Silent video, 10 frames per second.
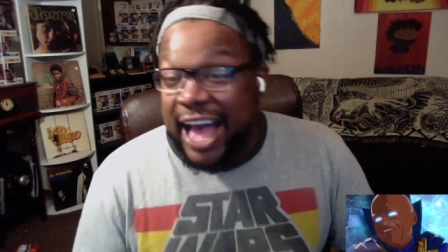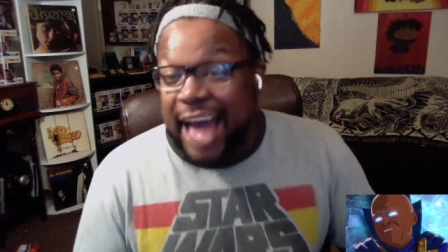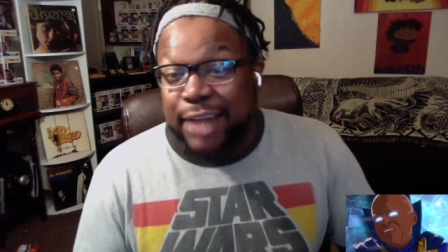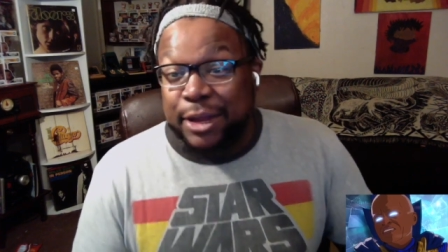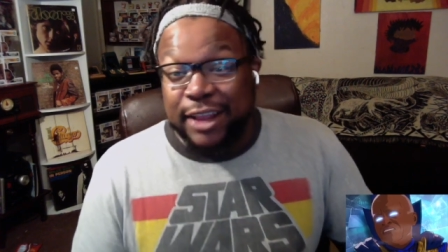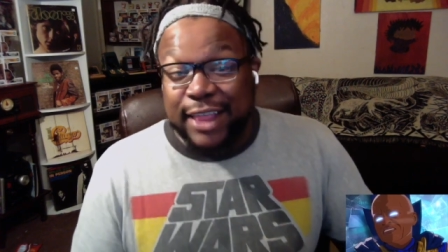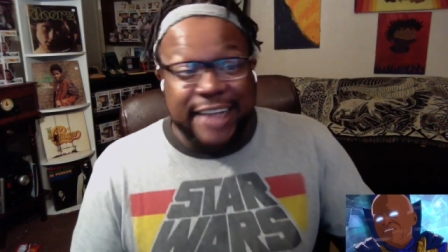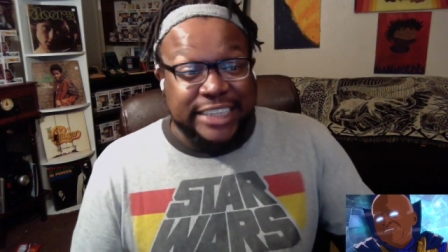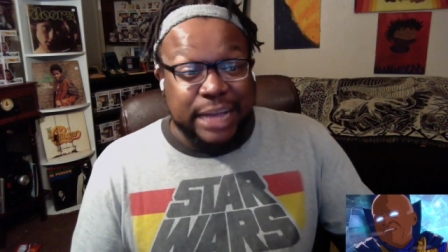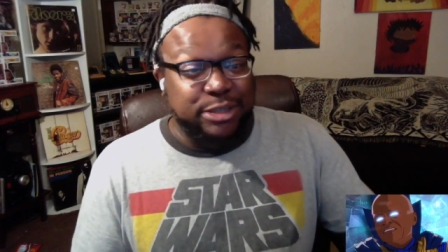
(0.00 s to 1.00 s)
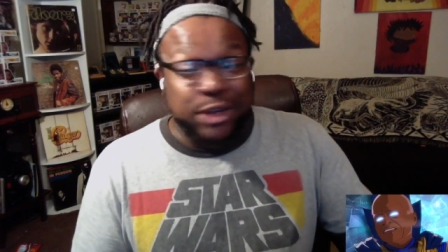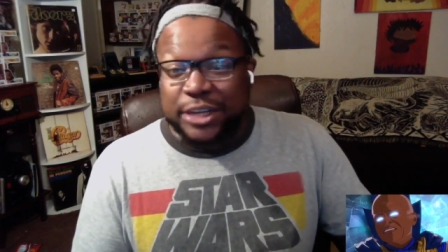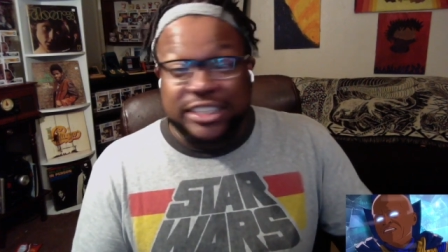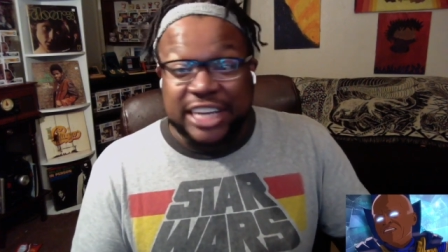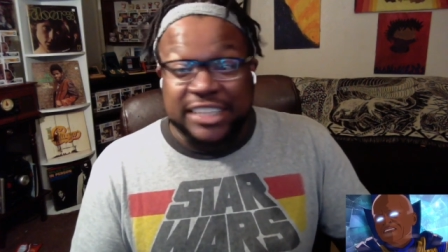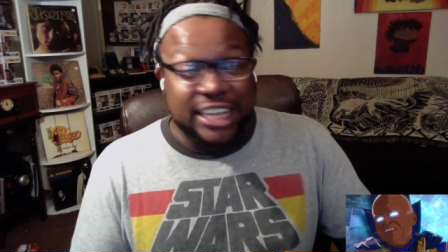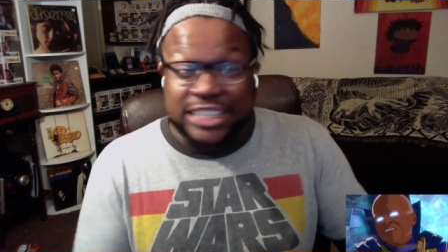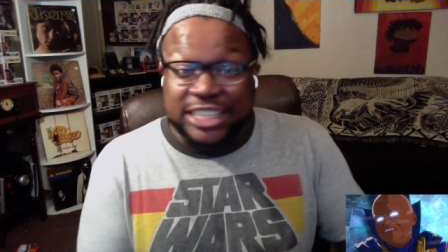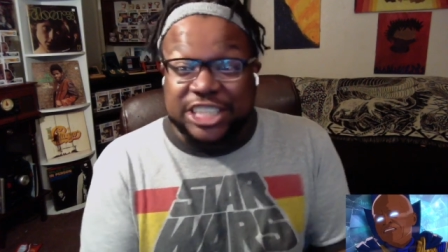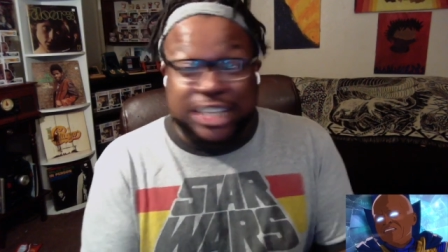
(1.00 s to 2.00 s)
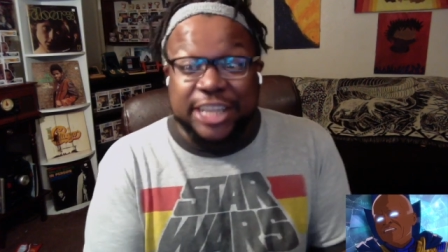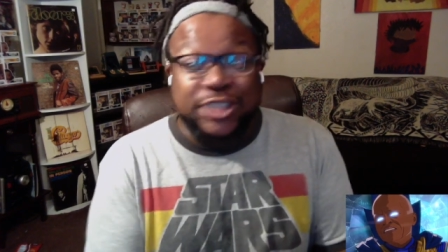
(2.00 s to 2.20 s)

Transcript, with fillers: gotta be the last episode of the season because this shit is